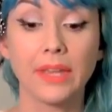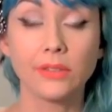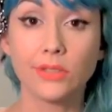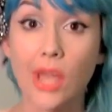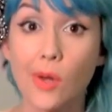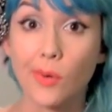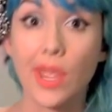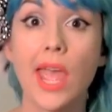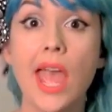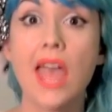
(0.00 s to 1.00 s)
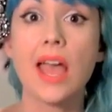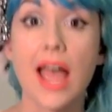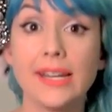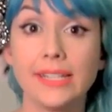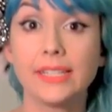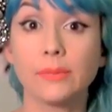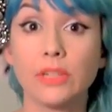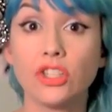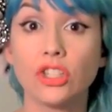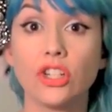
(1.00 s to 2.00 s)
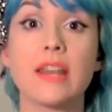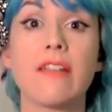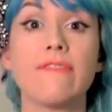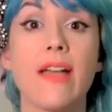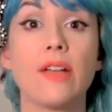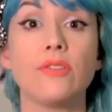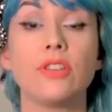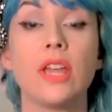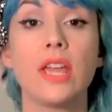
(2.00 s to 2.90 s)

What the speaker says: So I did some research and I found